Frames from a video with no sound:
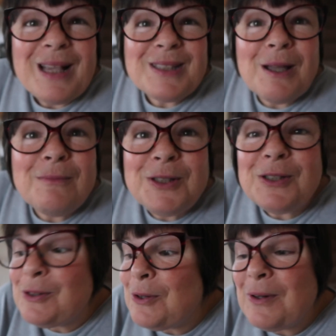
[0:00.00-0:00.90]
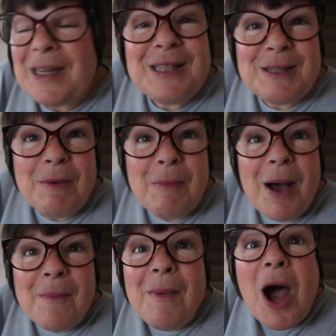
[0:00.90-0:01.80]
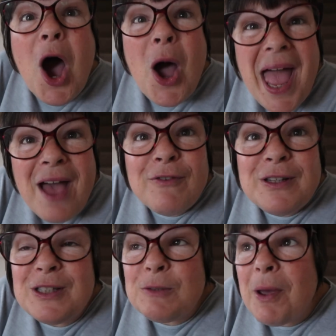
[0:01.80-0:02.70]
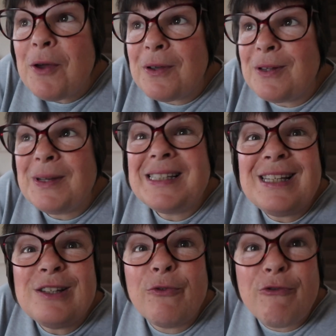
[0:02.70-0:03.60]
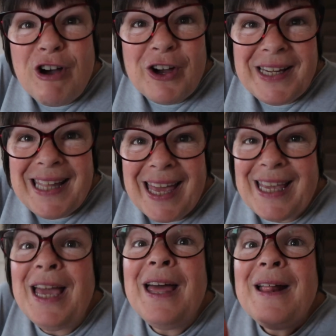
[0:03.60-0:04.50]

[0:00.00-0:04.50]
So I'm just talking to my mum. I haven't spoken to her since Friday.